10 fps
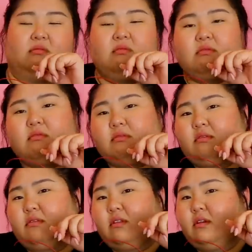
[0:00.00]

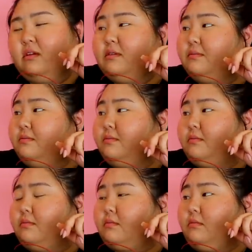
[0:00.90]

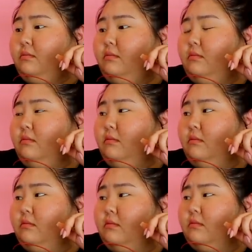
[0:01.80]

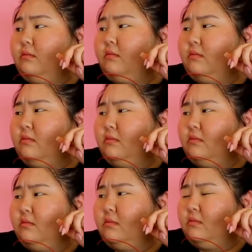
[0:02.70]

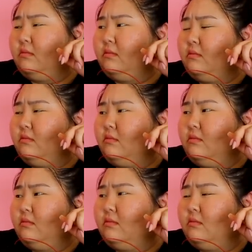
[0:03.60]

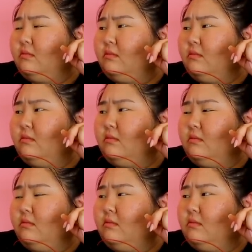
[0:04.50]

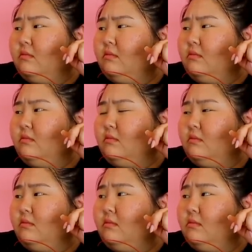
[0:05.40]

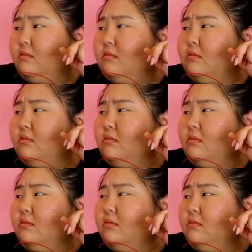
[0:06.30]

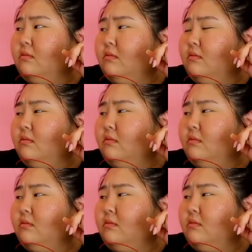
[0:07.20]
No words are spoken by the person on screen.